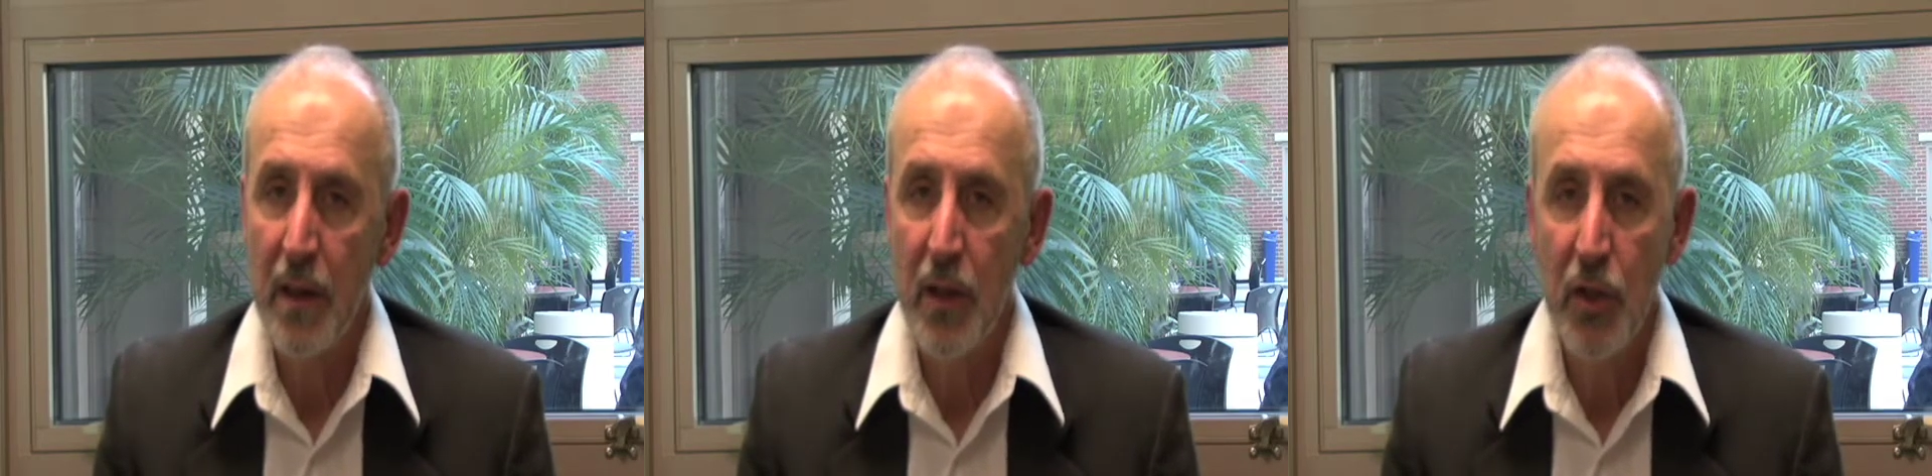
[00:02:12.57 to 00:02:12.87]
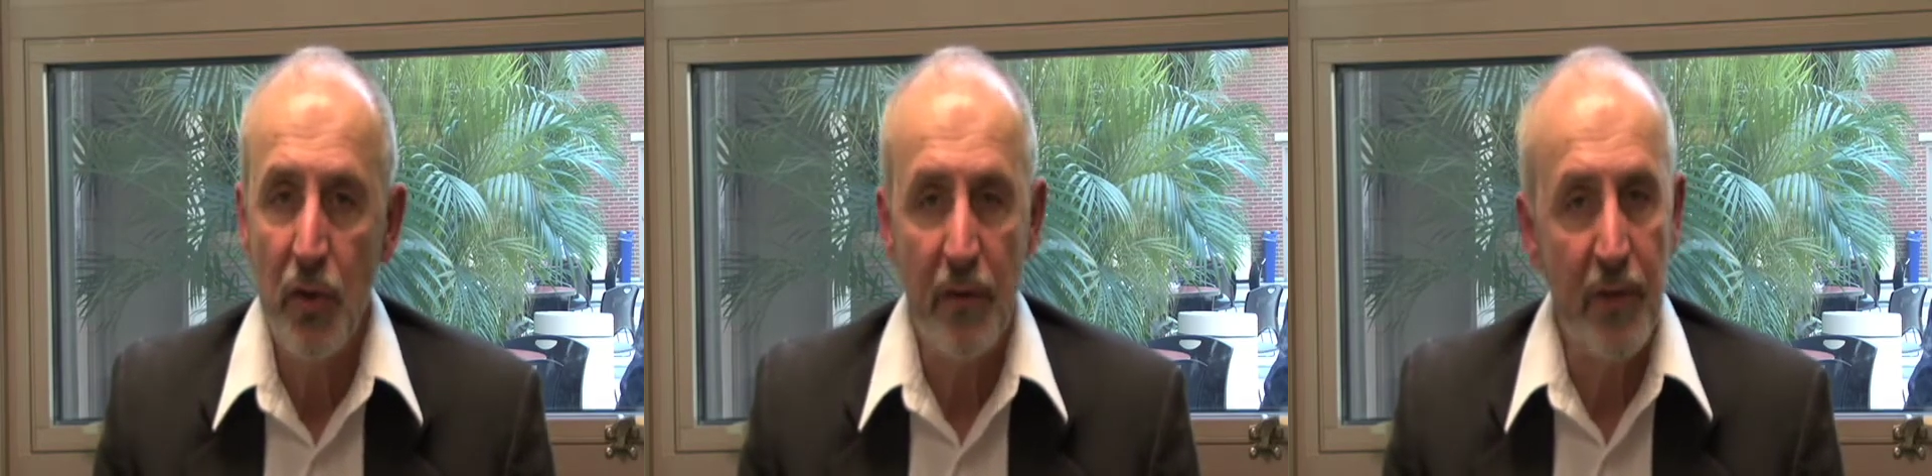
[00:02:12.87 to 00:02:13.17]

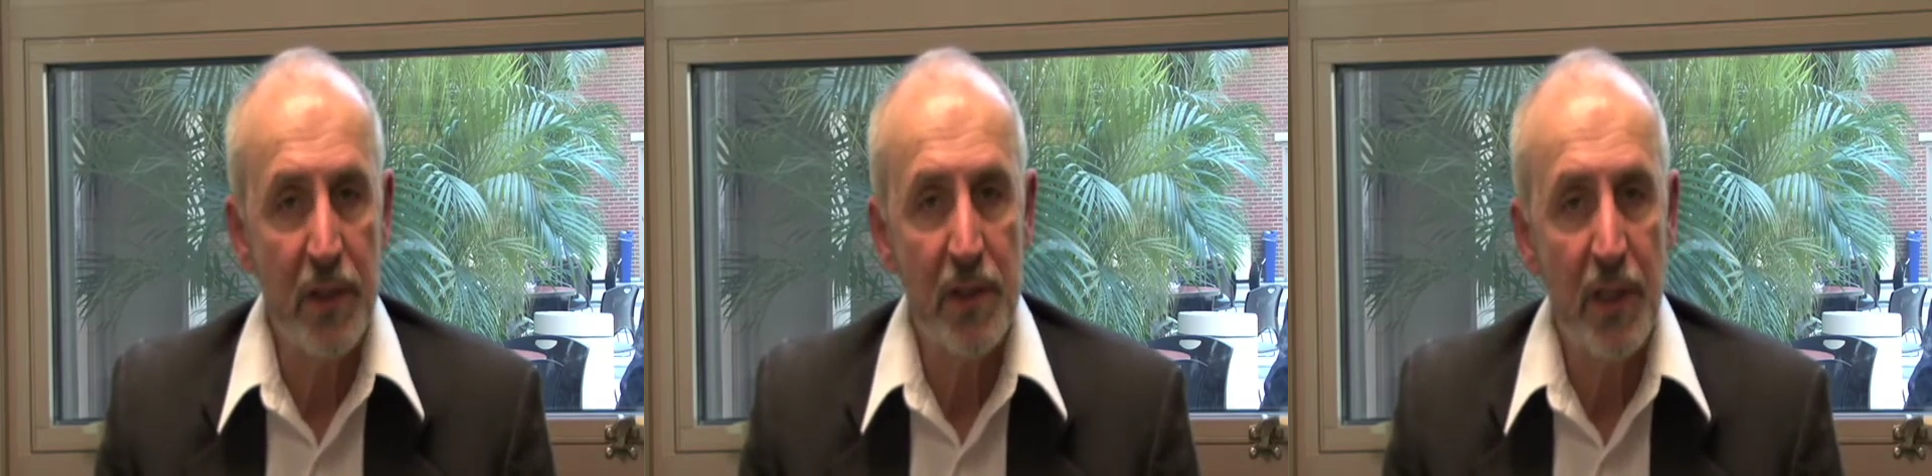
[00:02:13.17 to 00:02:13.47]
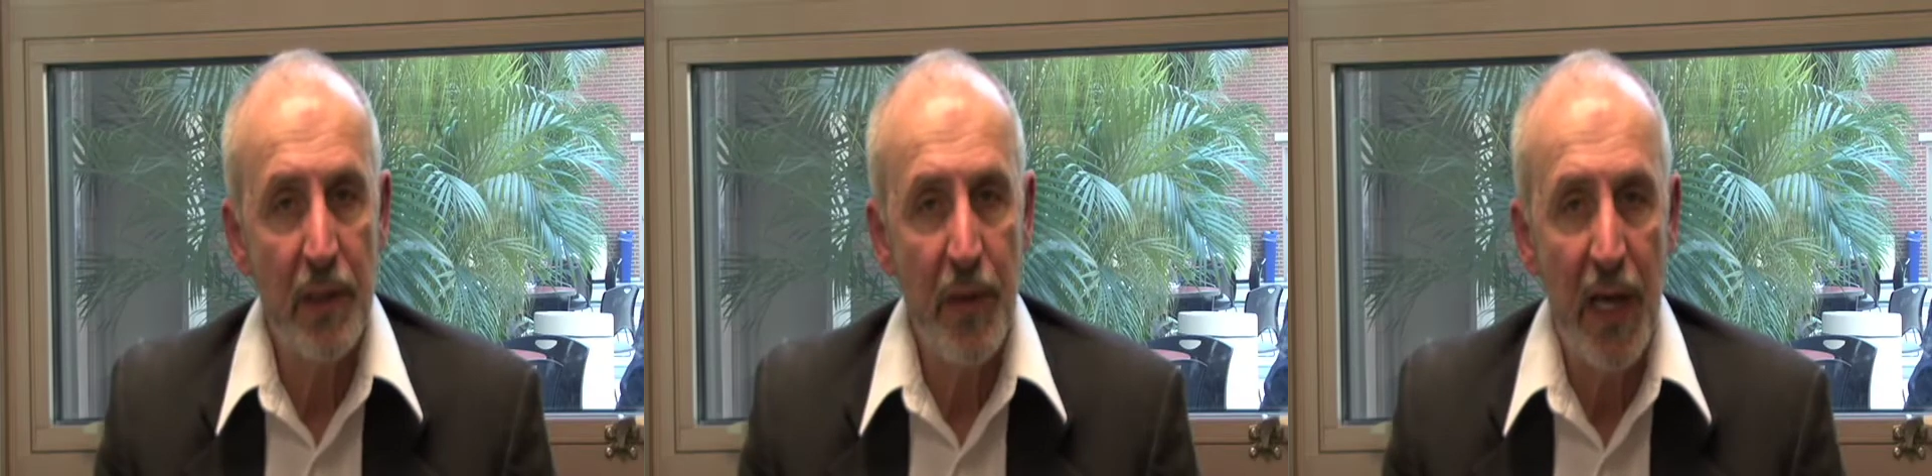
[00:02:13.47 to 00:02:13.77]

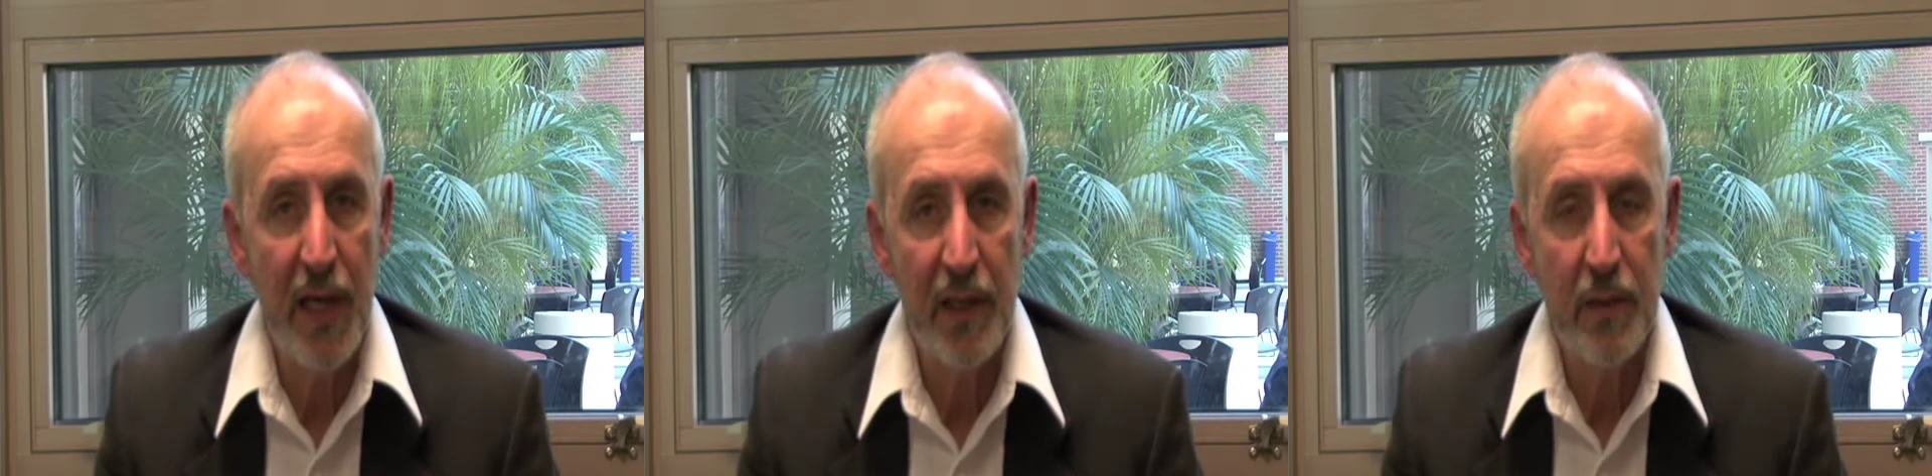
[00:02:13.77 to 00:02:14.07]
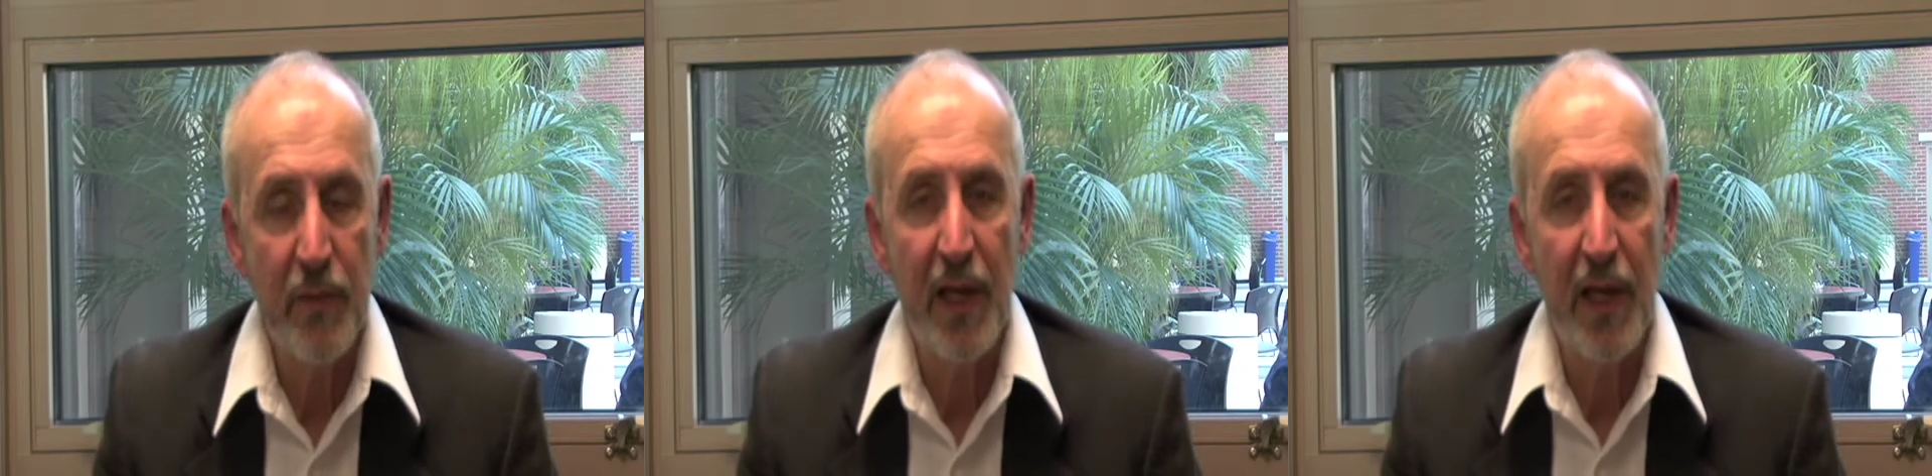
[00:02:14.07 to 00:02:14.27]
university behind them,